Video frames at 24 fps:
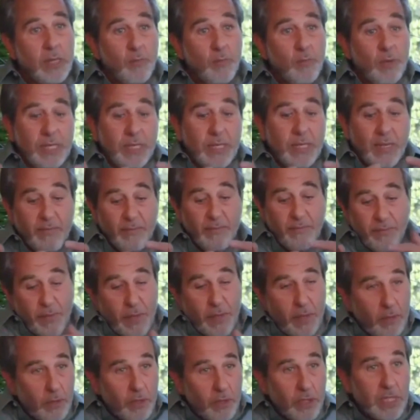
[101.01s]
We
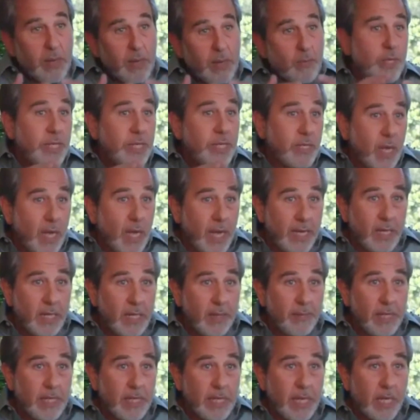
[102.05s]
confuse them, we tie
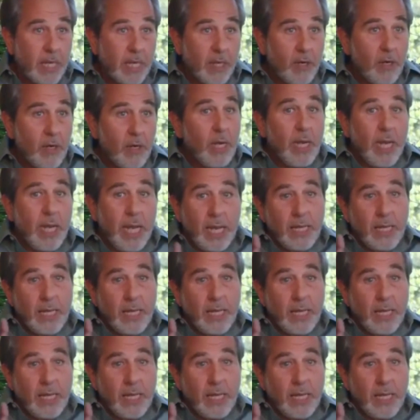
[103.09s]
them together,